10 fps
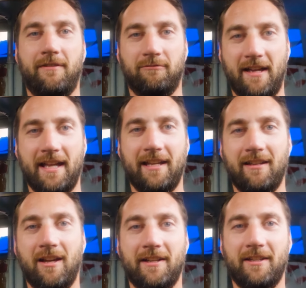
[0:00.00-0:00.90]
the
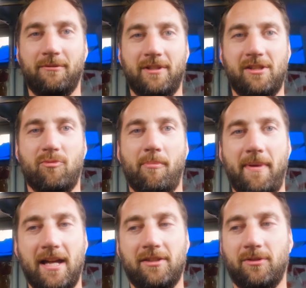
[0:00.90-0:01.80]
rain. I don't want to use my
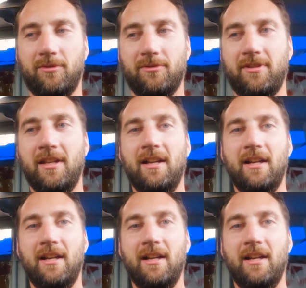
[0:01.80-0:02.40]
power tools,